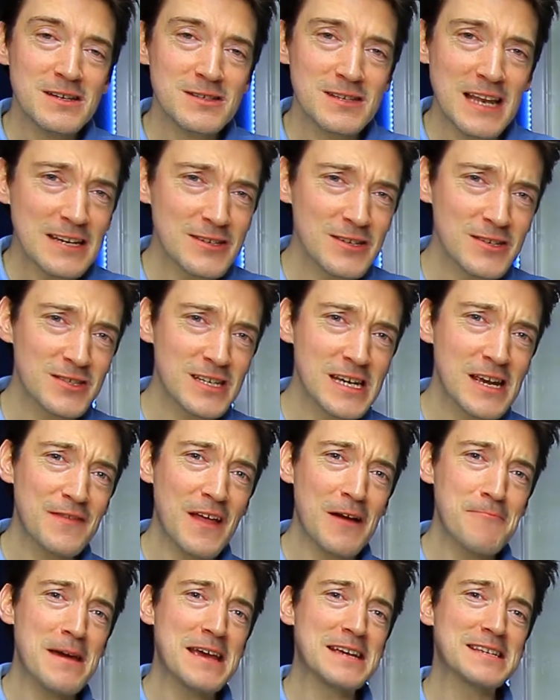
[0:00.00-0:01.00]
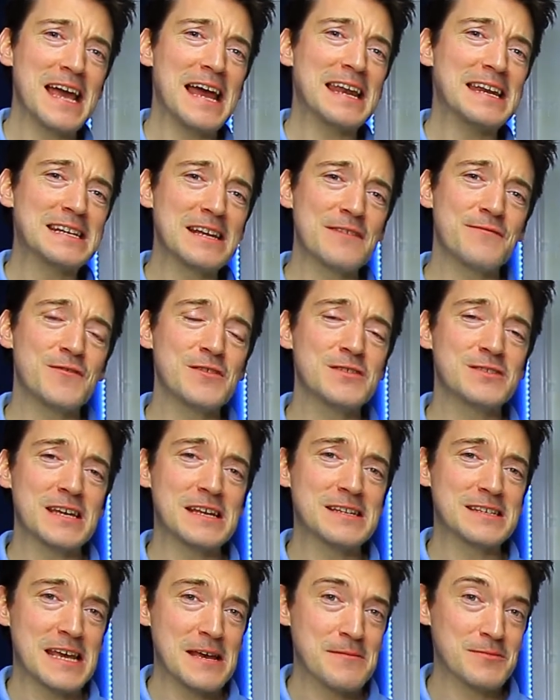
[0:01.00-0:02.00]
So let's just see if that makes any difference
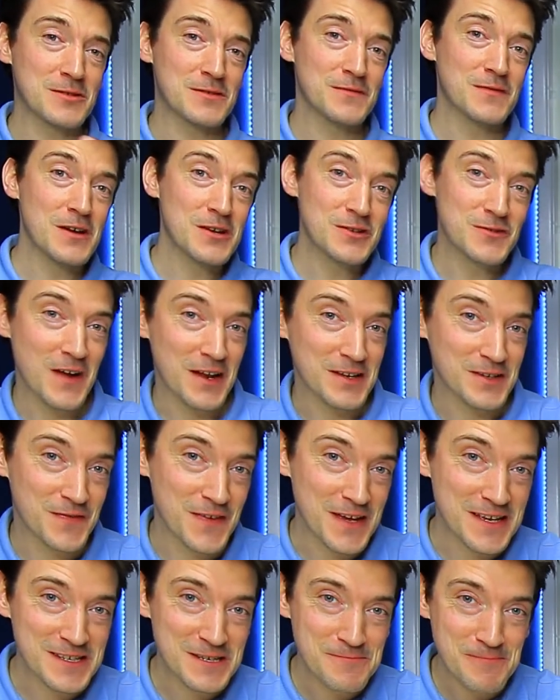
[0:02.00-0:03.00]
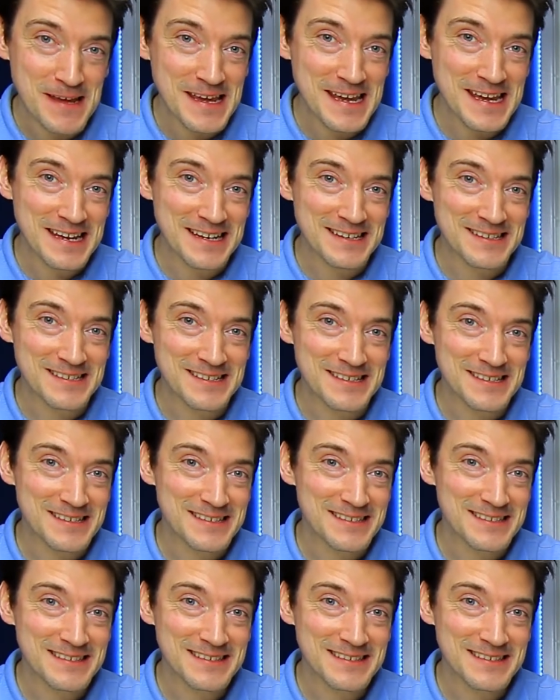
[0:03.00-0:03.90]
in terms of transfer speeds.